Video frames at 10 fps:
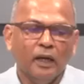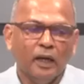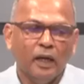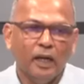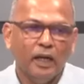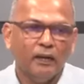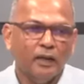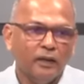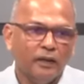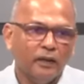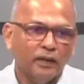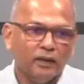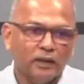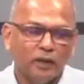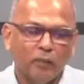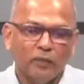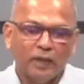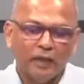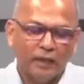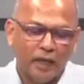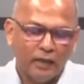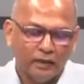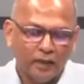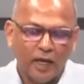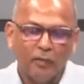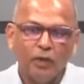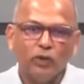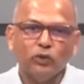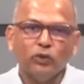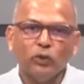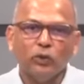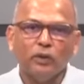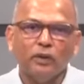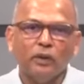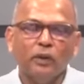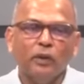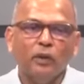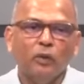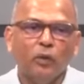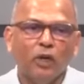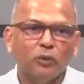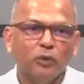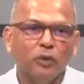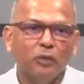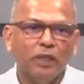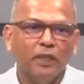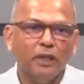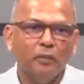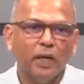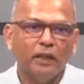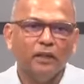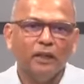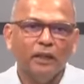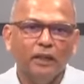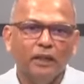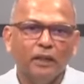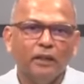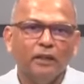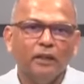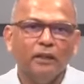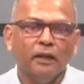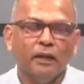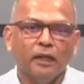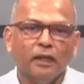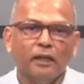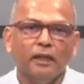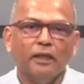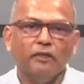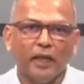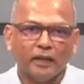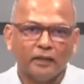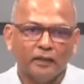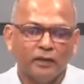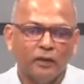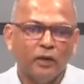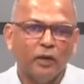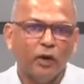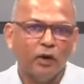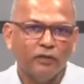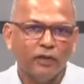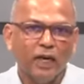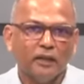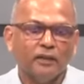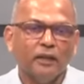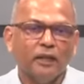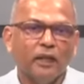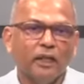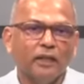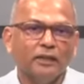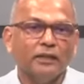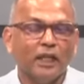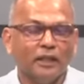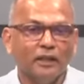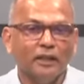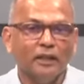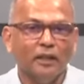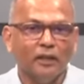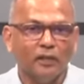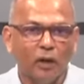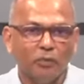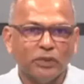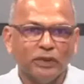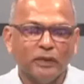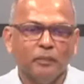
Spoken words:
And this is something that I'm not sure what would be the medical legal effect of that second autopsy.